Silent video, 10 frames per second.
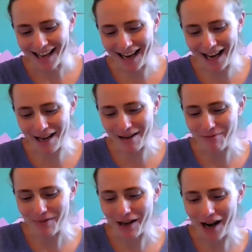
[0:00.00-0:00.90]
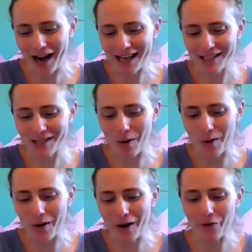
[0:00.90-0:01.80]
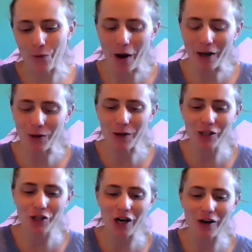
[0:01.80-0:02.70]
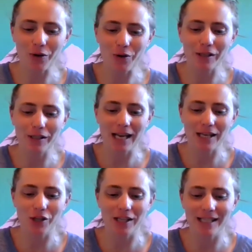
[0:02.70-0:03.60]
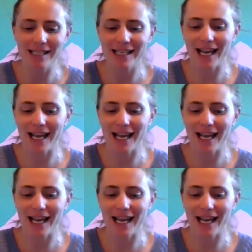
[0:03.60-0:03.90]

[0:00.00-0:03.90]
Uh, all right. So if you want, you can share your intentions.